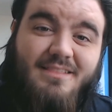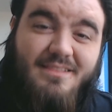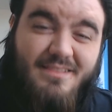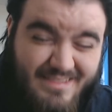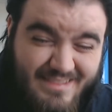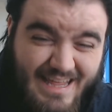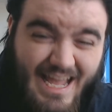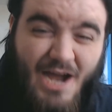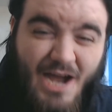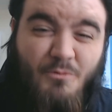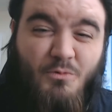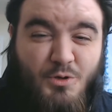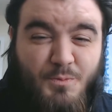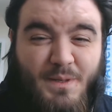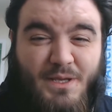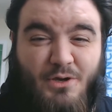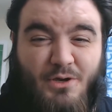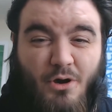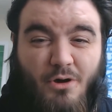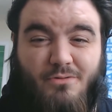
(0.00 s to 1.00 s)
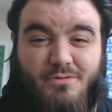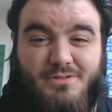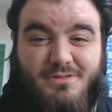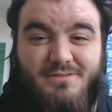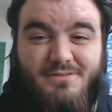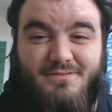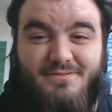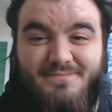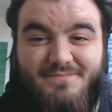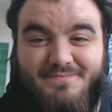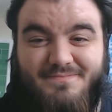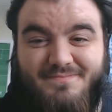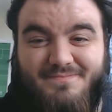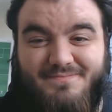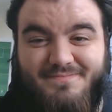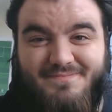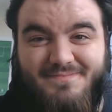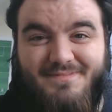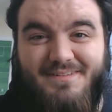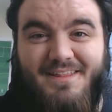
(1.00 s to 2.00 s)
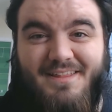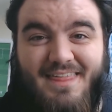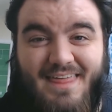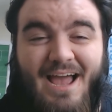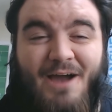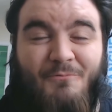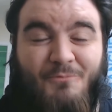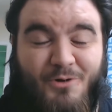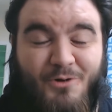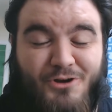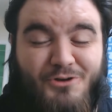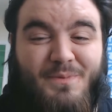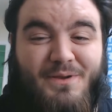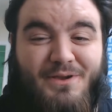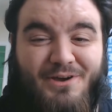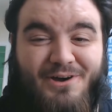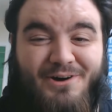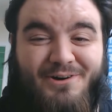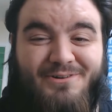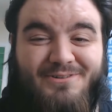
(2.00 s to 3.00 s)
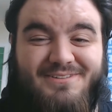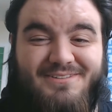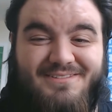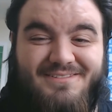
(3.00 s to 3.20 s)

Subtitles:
That would be gold. That would be gold.